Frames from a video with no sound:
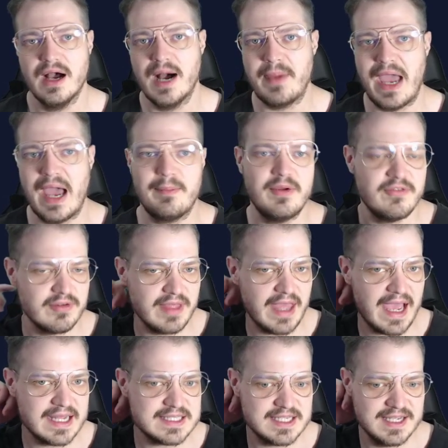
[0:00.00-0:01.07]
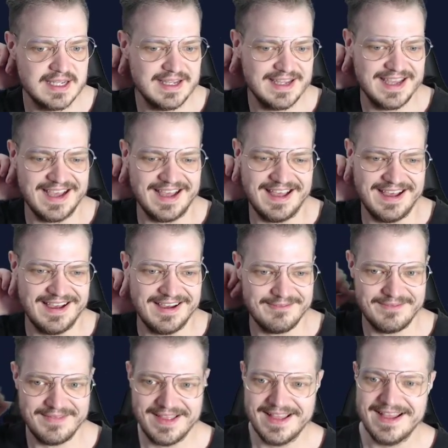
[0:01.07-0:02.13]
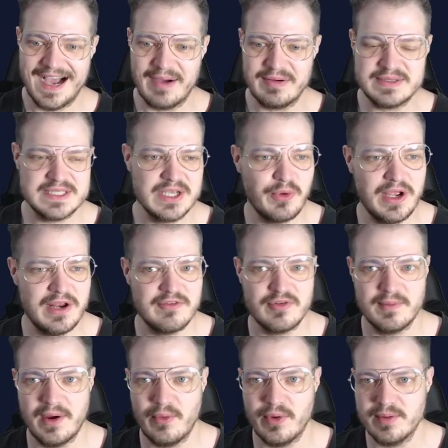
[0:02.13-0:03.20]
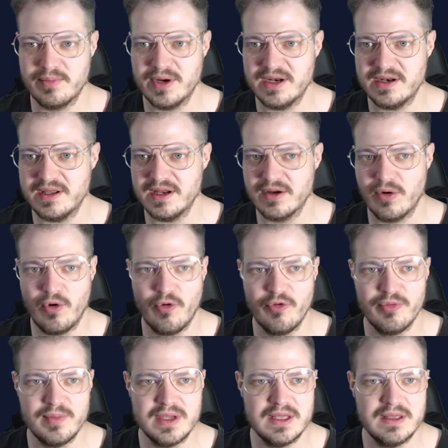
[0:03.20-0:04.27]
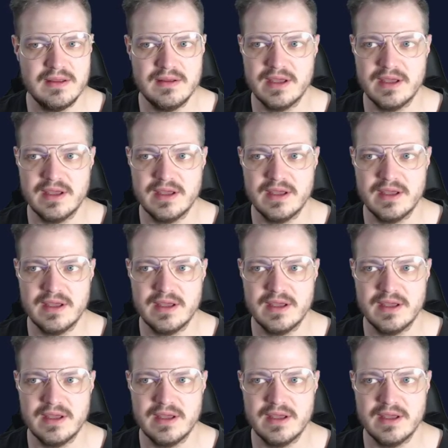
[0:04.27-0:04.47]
I'm happy for that. I'm still waiting for my one buddy to get a hold of me,